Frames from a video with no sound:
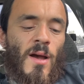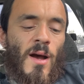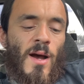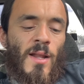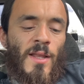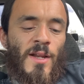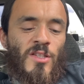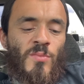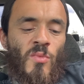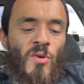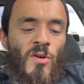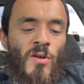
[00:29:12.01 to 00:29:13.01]
Ah, let us
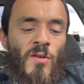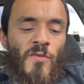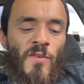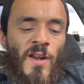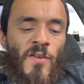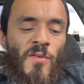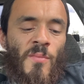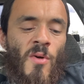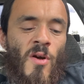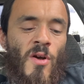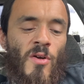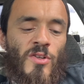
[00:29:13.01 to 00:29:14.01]
mourn, for never
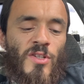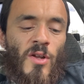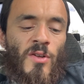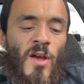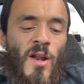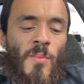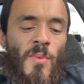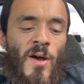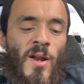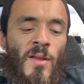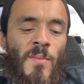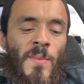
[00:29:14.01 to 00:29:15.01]
morrow shall dawn
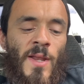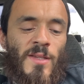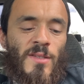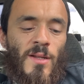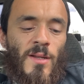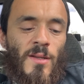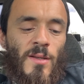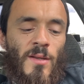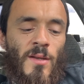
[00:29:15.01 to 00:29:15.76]
upon him desolate.